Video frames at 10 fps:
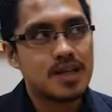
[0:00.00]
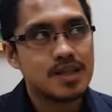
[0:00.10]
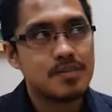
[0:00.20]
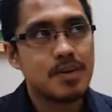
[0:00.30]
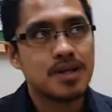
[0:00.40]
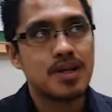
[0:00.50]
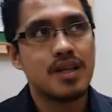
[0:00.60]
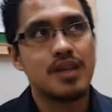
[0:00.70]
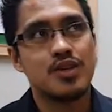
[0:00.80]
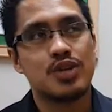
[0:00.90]
a special
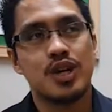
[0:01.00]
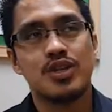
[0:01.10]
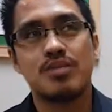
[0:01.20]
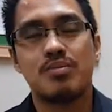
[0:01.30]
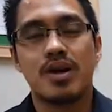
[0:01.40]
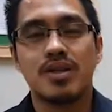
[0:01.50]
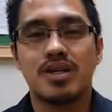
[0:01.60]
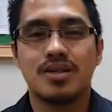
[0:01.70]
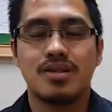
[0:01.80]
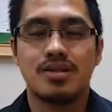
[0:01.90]
education
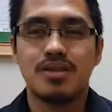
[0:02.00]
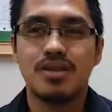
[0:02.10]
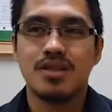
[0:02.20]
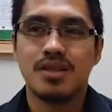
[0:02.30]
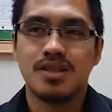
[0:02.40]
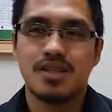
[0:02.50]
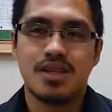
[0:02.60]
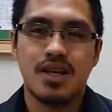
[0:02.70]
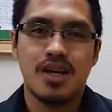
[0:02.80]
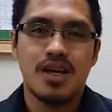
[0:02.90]
practitioner since